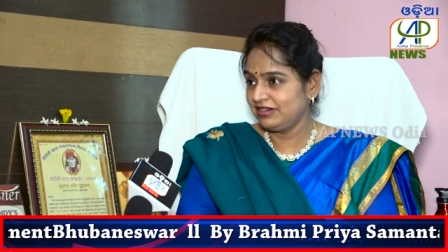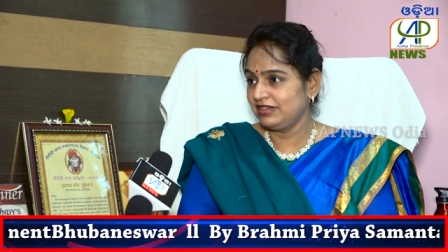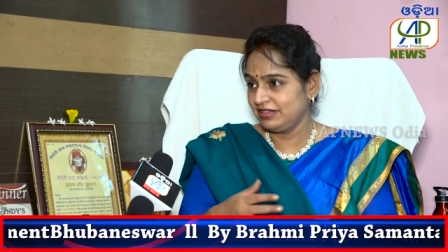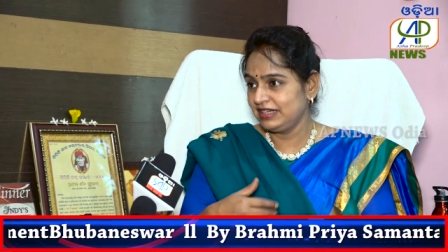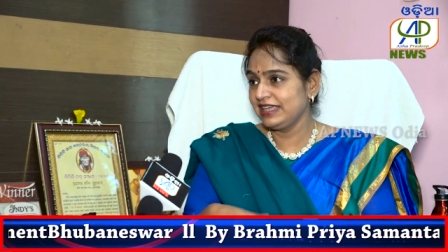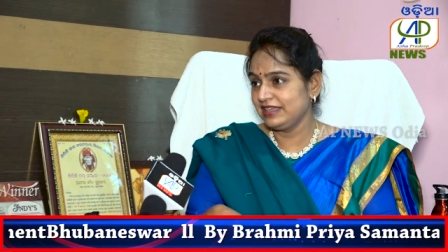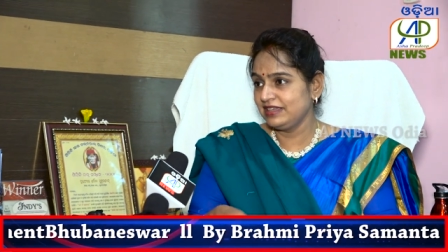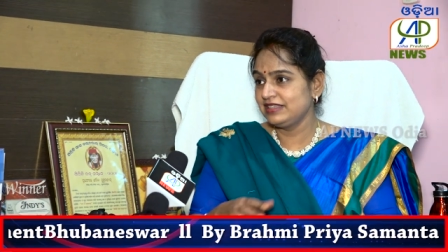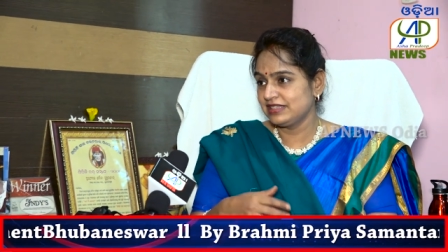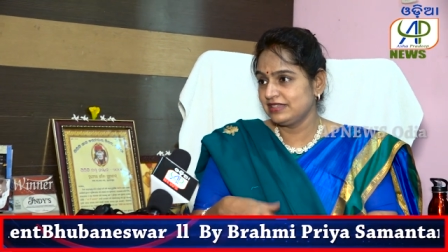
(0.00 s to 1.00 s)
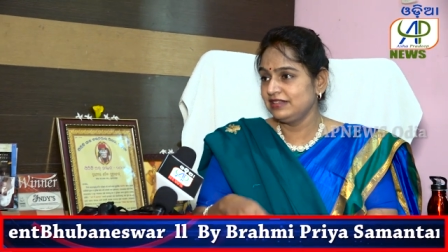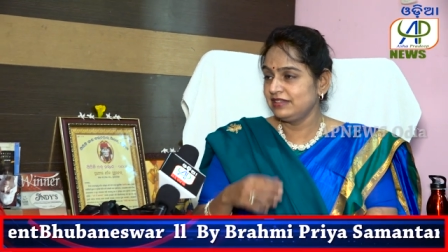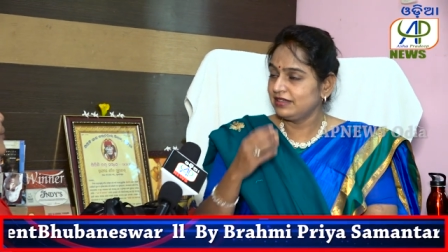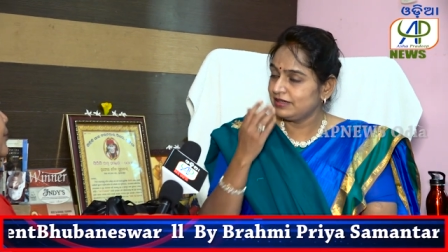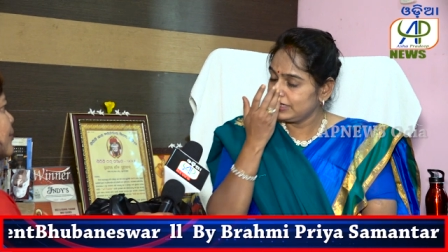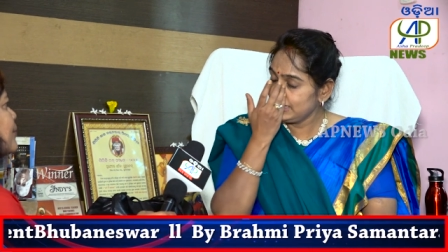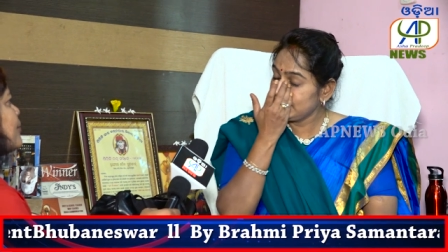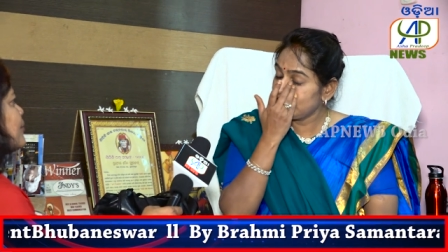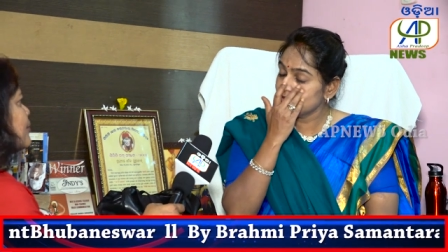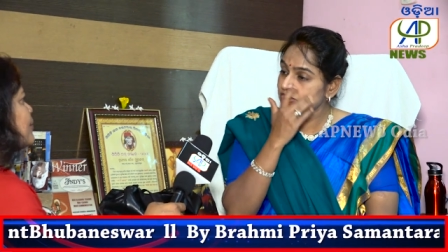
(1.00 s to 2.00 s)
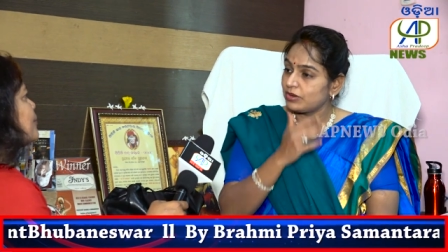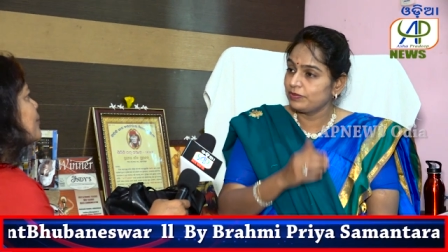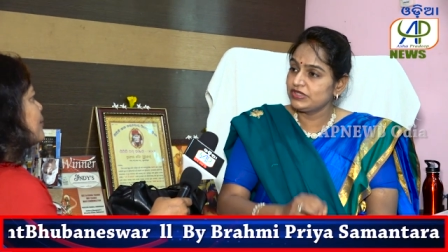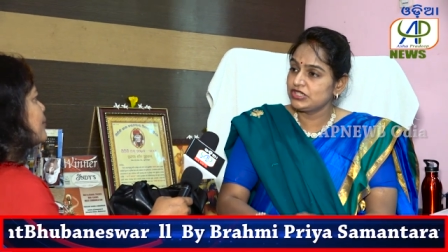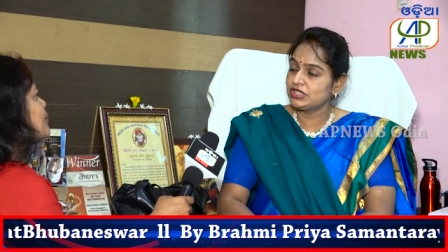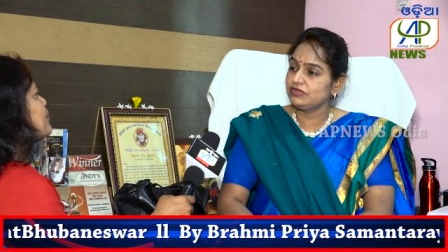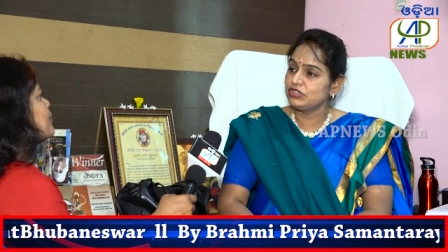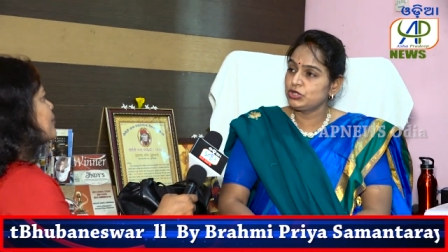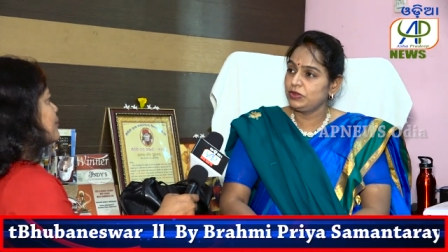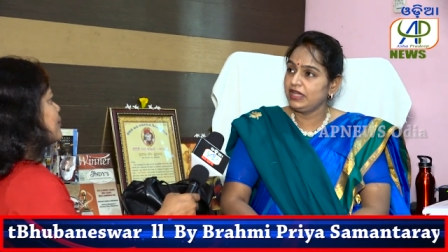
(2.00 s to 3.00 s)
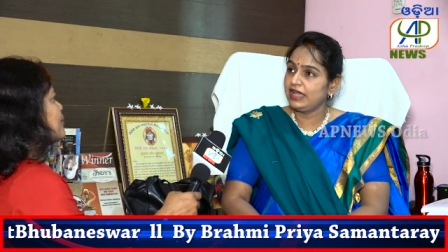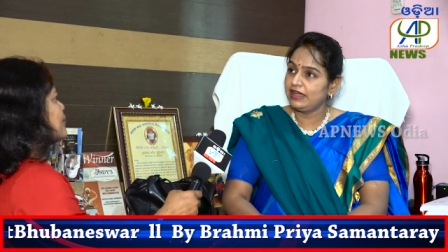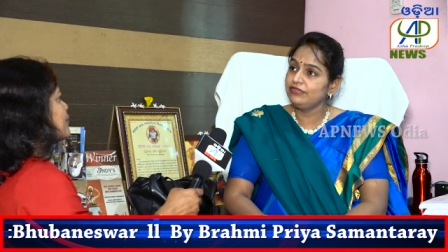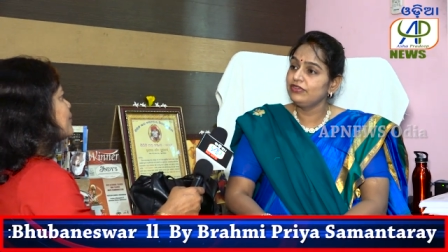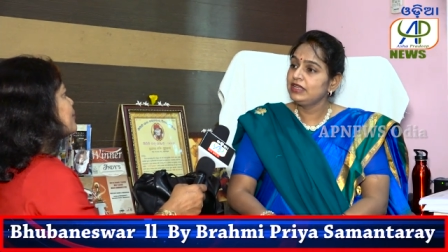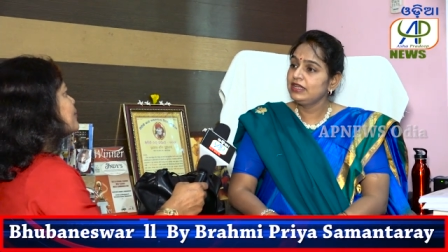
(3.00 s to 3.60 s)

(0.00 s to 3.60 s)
like it's an in-house competition which we have.